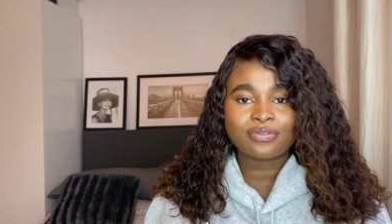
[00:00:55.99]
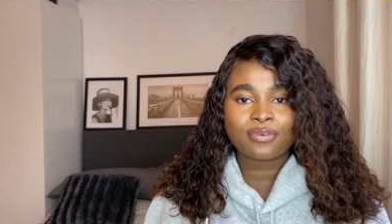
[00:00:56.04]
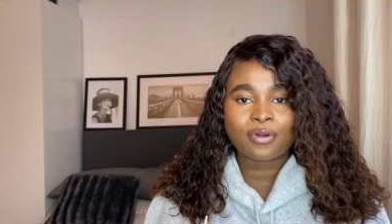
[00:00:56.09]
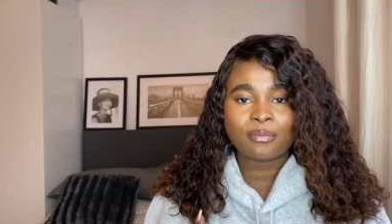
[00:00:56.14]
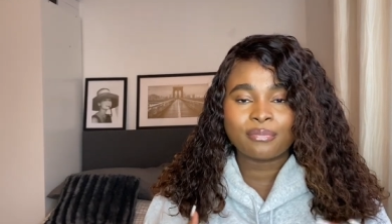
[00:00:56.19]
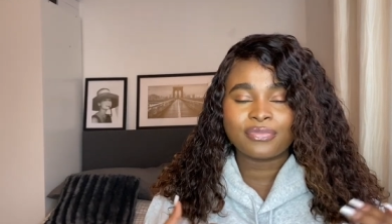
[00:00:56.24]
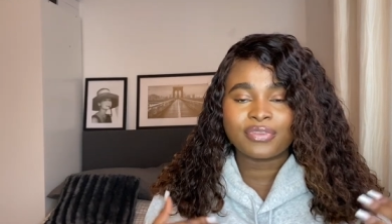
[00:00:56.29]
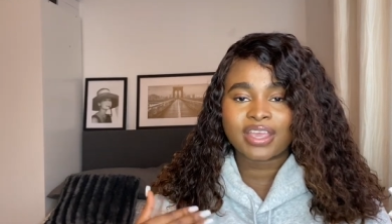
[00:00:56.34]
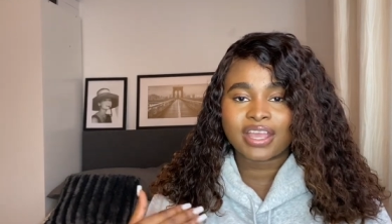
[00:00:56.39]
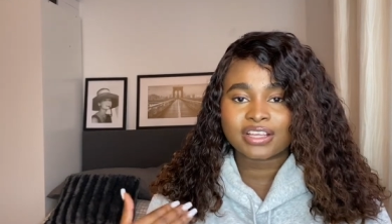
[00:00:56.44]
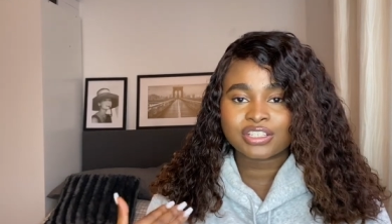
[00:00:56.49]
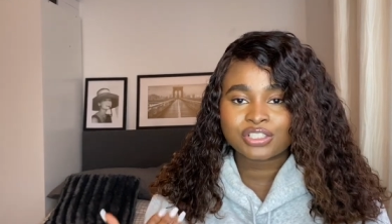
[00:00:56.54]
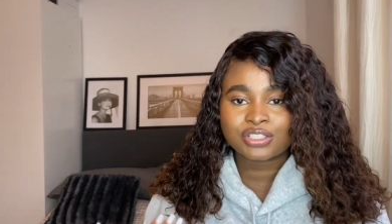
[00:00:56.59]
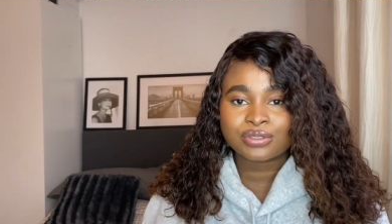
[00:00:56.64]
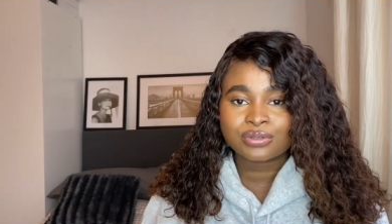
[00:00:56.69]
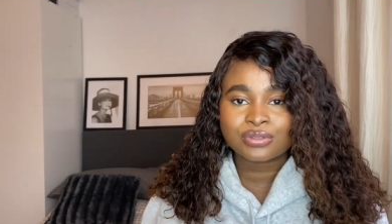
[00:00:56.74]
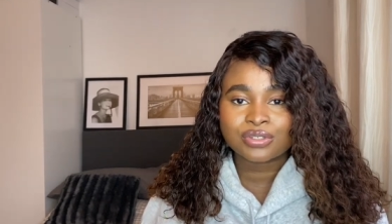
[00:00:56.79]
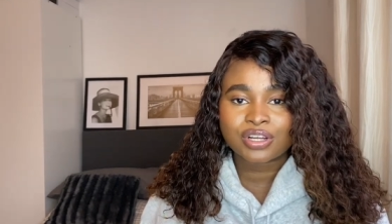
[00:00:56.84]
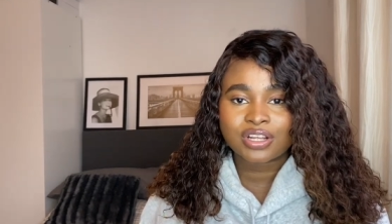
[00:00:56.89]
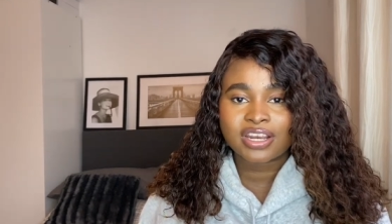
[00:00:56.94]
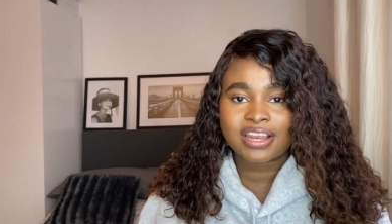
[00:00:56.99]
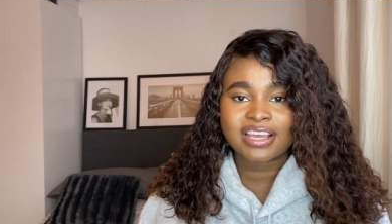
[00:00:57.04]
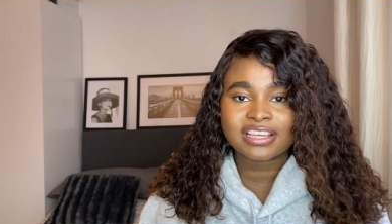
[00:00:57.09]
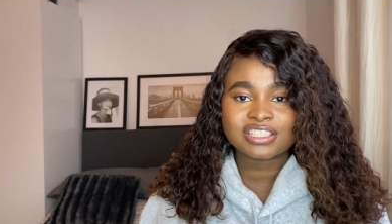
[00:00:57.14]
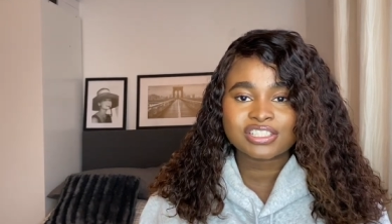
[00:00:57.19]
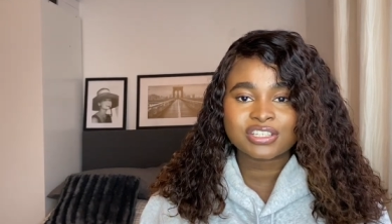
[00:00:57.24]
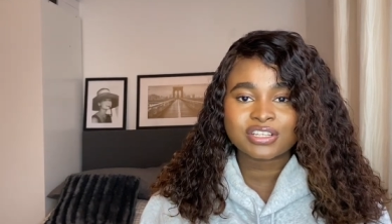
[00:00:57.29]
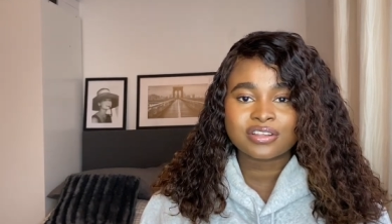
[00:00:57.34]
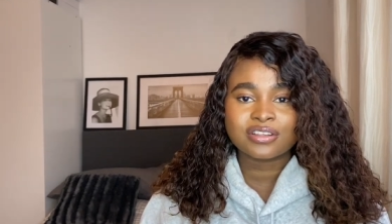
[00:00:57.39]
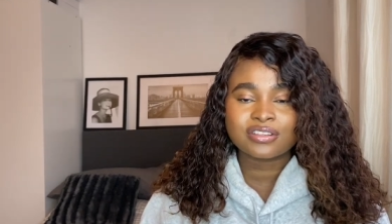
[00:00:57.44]
from their shoe
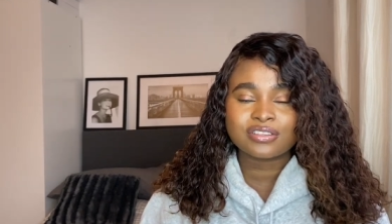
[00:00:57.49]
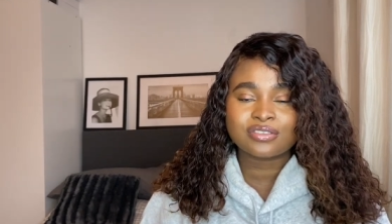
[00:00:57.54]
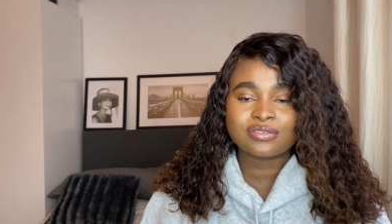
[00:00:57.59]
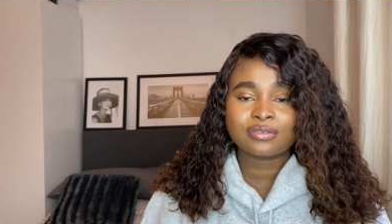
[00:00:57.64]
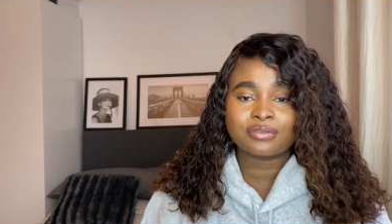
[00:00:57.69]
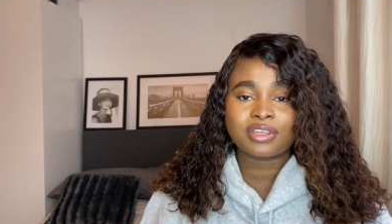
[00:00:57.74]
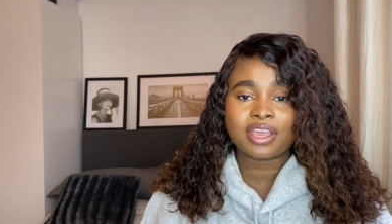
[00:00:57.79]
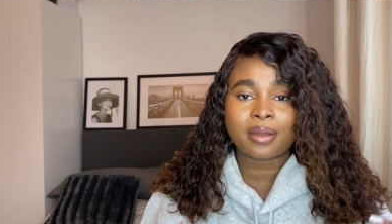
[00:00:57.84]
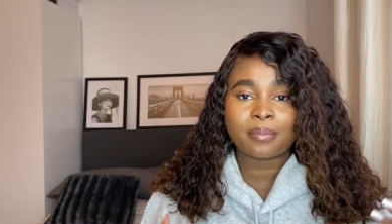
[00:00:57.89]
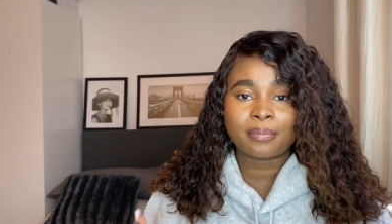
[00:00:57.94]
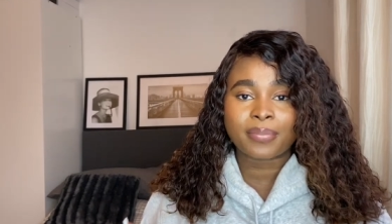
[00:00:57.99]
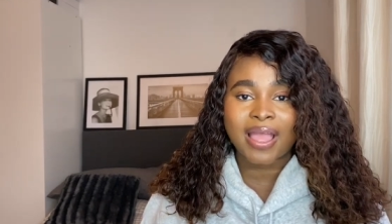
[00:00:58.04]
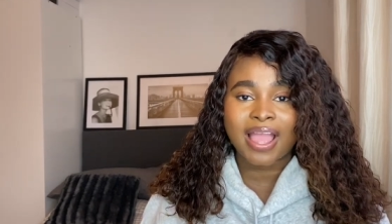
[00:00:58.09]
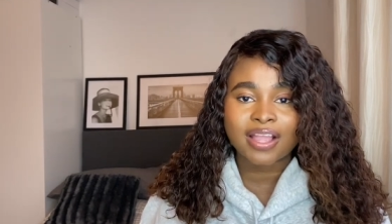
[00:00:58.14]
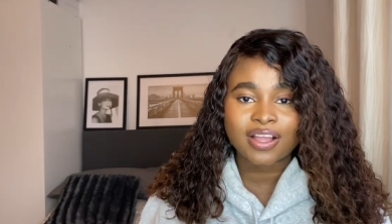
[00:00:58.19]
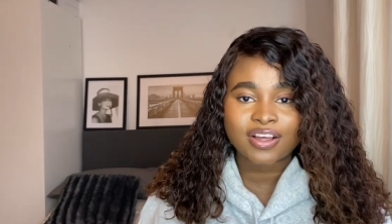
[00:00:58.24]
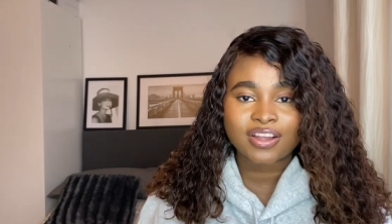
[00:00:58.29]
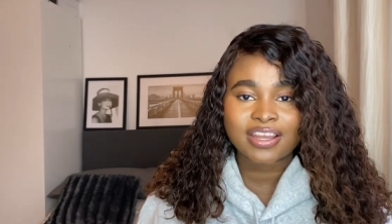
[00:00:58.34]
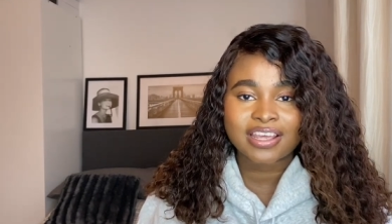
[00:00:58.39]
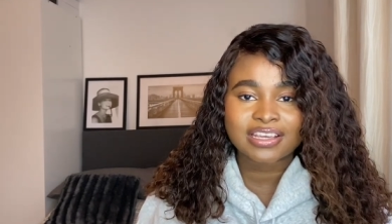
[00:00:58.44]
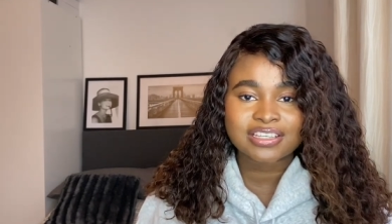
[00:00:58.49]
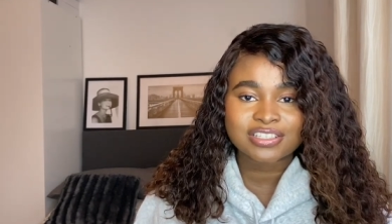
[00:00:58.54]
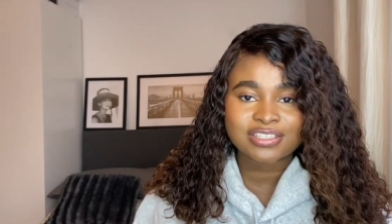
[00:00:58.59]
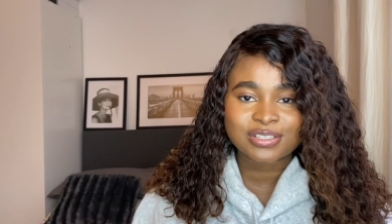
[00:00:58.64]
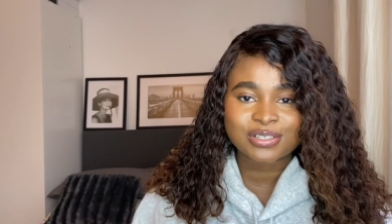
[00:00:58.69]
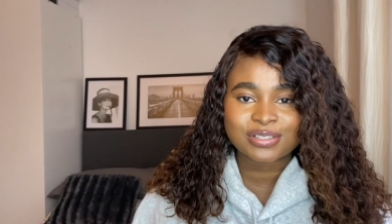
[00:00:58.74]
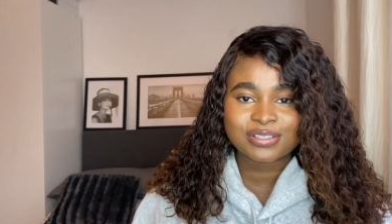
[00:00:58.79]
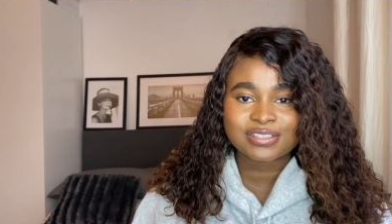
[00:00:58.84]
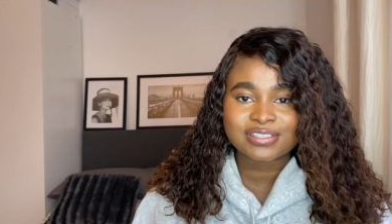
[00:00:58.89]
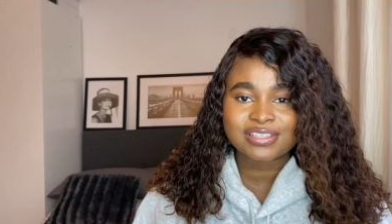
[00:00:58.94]
collection to their bag
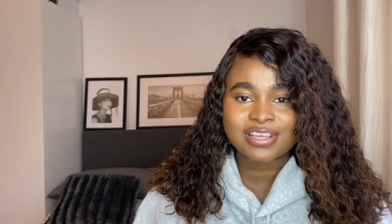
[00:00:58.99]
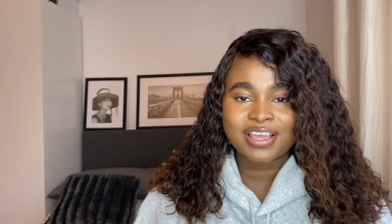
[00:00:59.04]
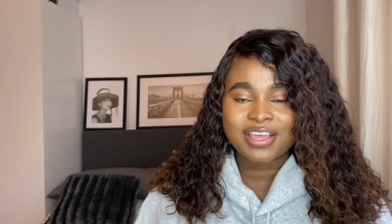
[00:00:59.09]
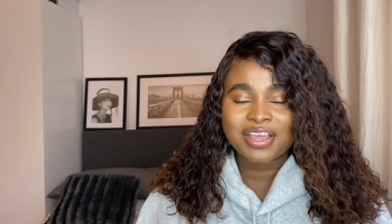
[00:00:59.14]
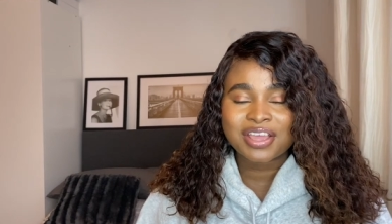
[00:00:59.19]
collections